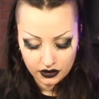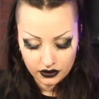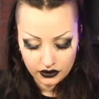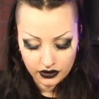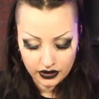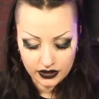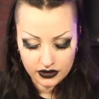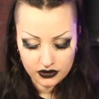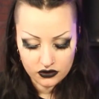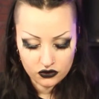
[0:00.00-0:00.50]

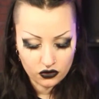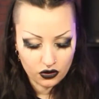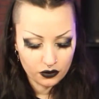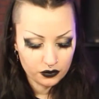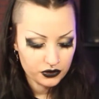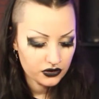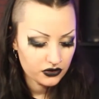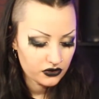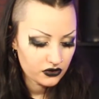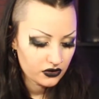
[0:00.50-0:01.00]
these
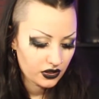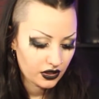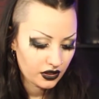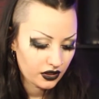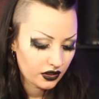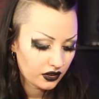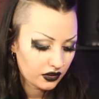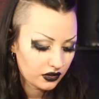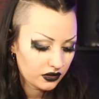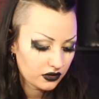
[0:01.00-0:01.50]
drops,
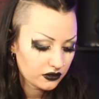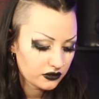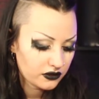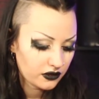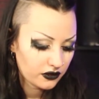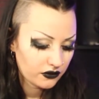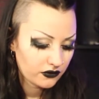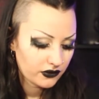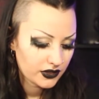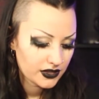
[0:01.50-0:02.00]

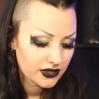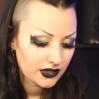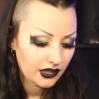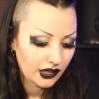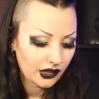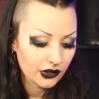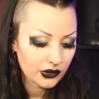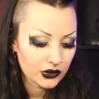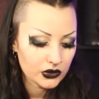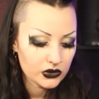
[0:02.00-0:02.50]
cotton
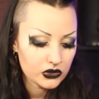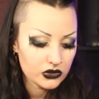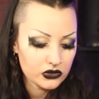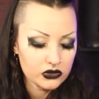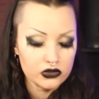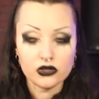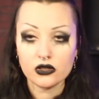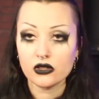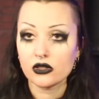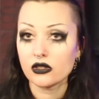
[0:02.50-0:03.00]

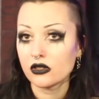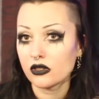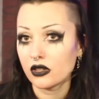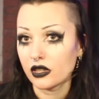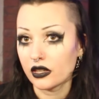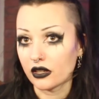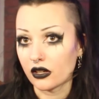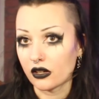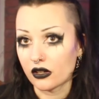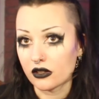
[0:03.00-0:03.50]
viscose
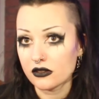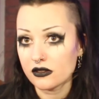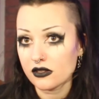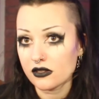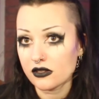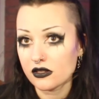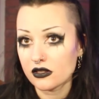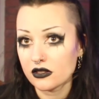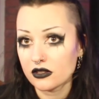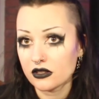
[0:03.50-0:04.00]

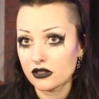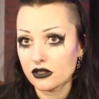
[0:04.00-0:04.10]
yarns.